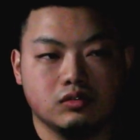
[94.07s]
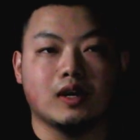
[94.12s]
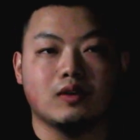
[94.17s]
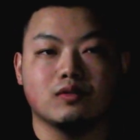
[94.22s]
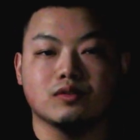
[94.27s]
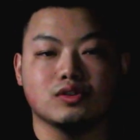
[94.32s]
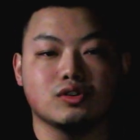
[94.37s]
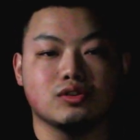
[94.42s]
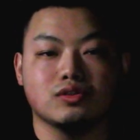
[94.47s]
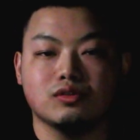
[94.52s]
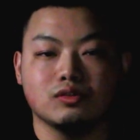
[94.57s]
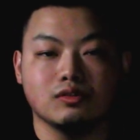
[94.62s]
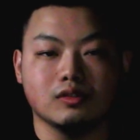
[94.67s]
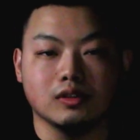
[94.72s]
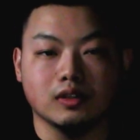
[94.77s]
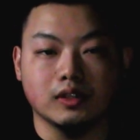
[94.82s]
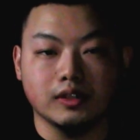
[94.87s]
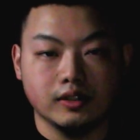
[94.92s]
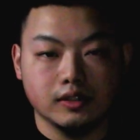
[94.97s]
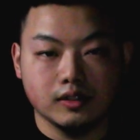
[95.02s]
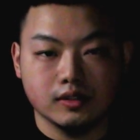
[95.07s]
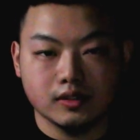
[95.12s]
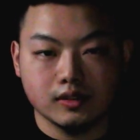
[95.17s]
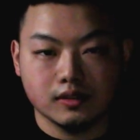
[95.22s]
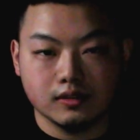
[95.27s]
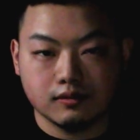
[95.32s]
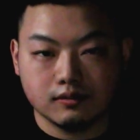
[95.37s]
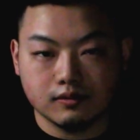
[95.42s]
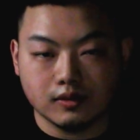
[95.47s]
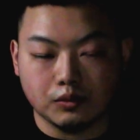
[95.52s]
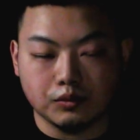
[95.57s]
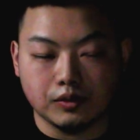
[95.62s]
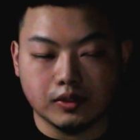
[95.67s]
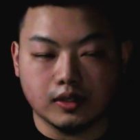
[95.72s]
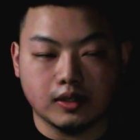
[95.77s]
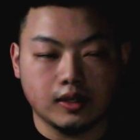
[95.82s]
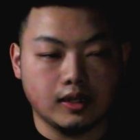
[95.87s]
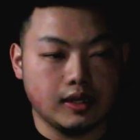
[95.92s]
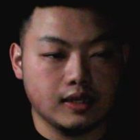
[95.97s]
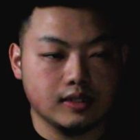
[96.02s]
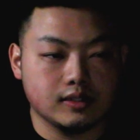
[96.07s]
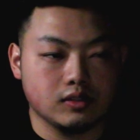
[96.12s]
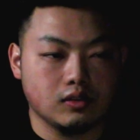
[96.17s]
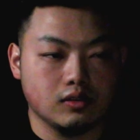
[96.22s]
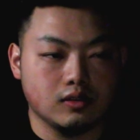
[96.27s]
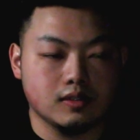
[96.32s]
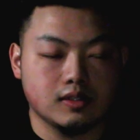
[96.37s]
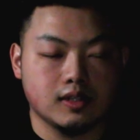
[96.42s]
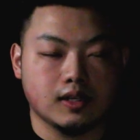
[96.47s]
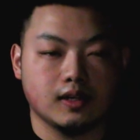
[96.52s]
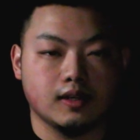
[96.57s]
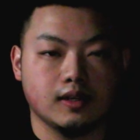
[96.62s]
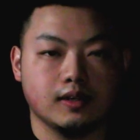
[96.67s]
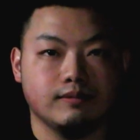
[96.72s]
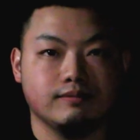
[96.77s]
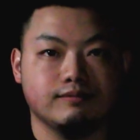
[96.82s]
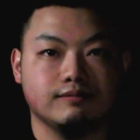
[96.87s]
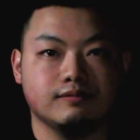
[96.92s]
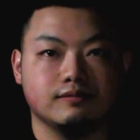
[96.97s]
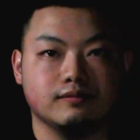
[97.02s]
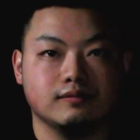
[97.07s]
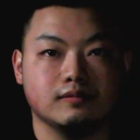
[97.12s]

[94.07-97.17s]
I was a student leader. I went to class all the time.